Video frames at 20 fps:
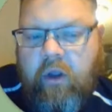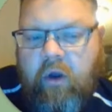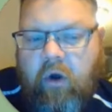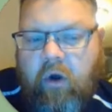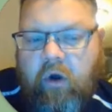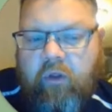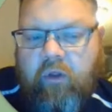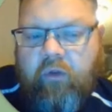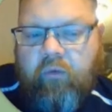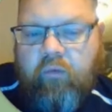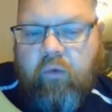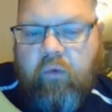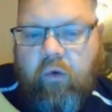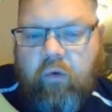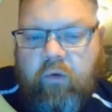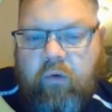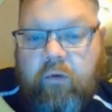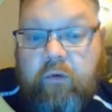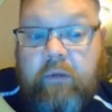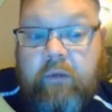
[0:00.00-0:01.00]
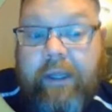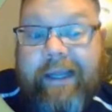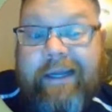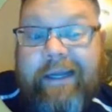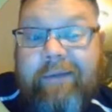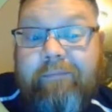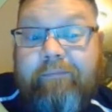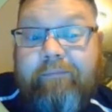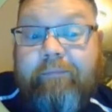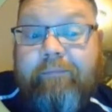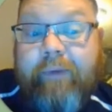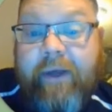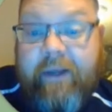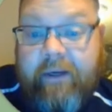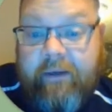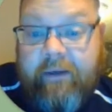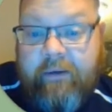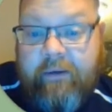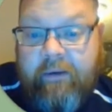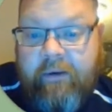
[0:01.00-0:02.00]
on the roller like a
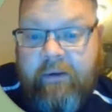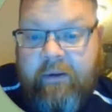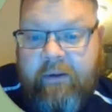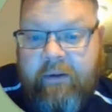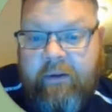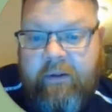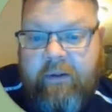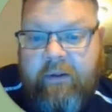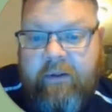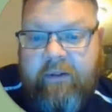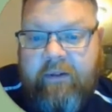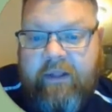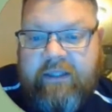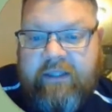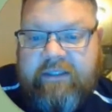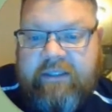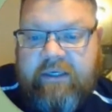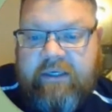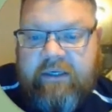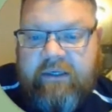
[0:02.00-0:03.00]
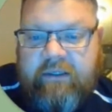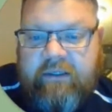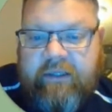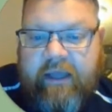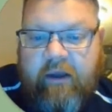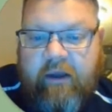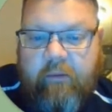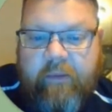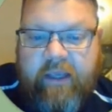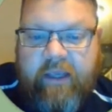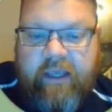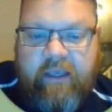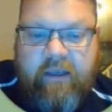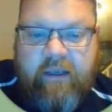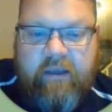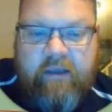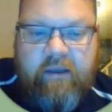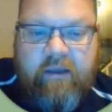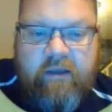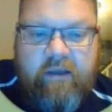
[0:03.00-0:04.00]
button, that's going to allow me
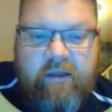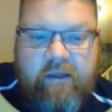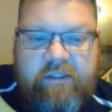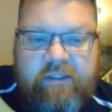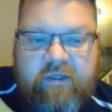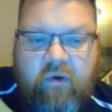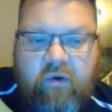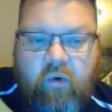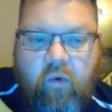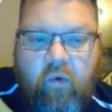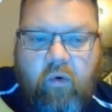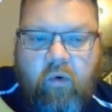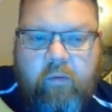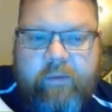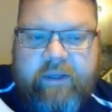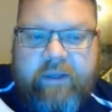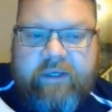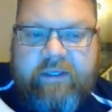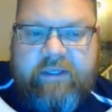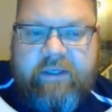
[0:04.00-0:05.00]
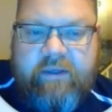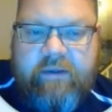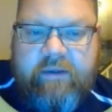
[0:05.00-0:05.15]
to orbit.